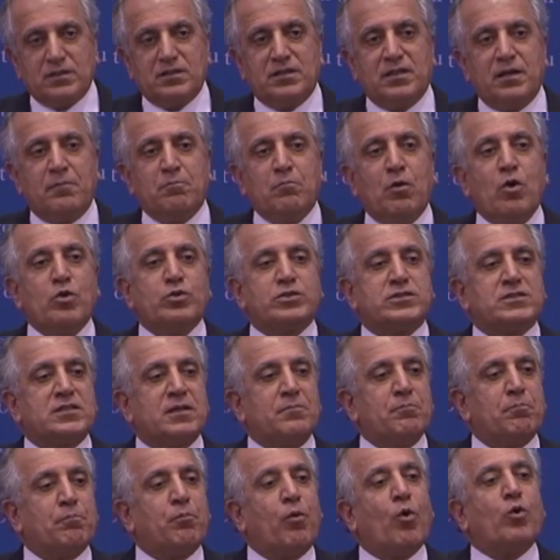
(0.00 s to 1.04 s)
the most
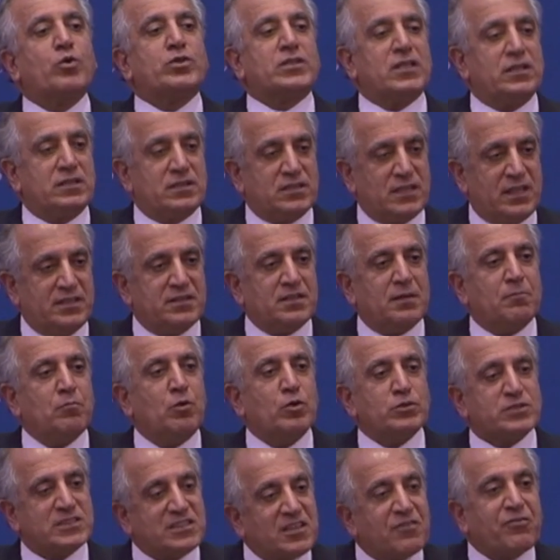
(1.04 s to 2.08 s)
important and the
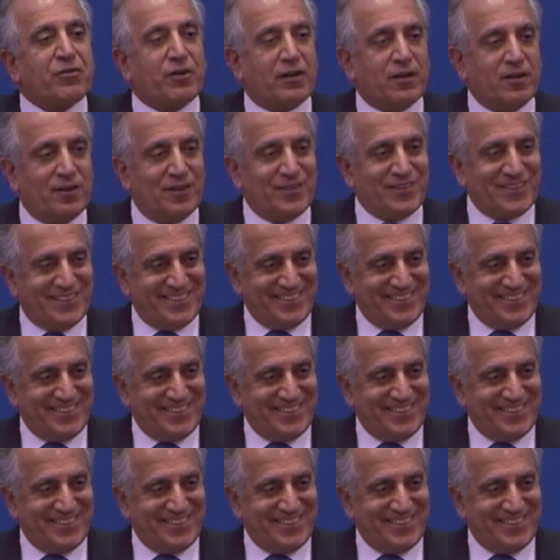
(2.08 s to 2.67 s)
most difficult.